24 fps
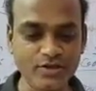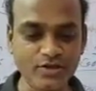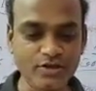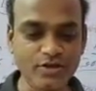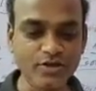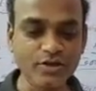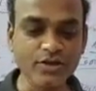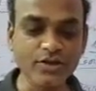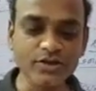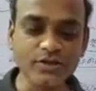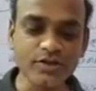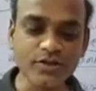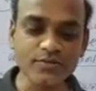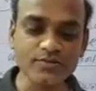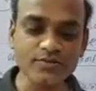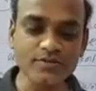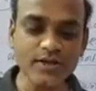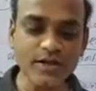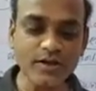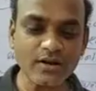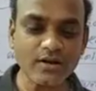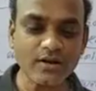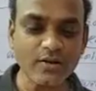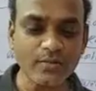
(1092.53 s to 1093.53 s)
Interrupts
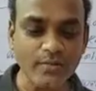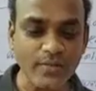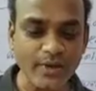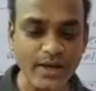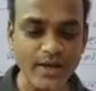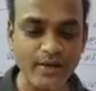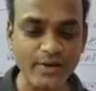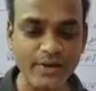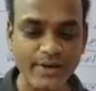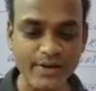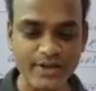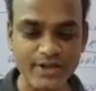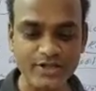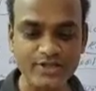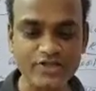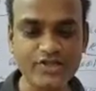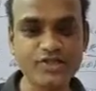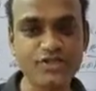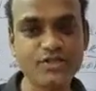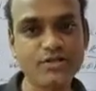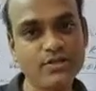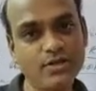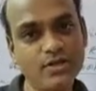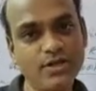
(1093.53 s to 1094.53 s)
are
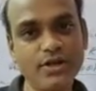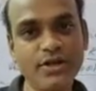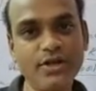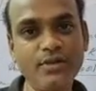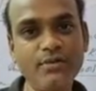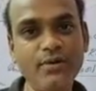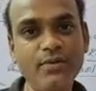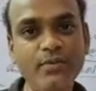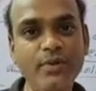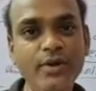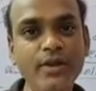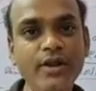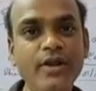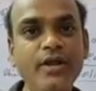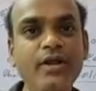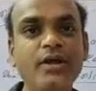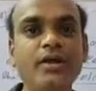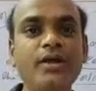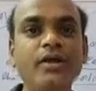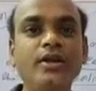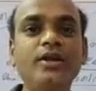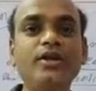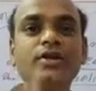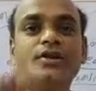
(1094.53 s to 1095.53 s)
prioritized. Getting my point?
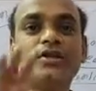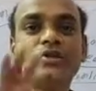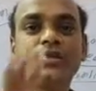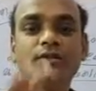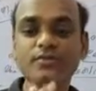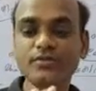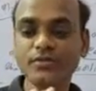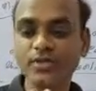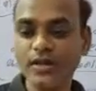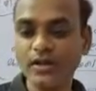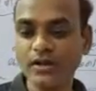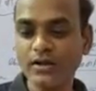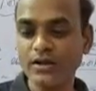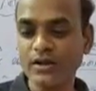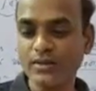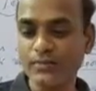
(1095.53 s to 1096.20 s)
Interrupts are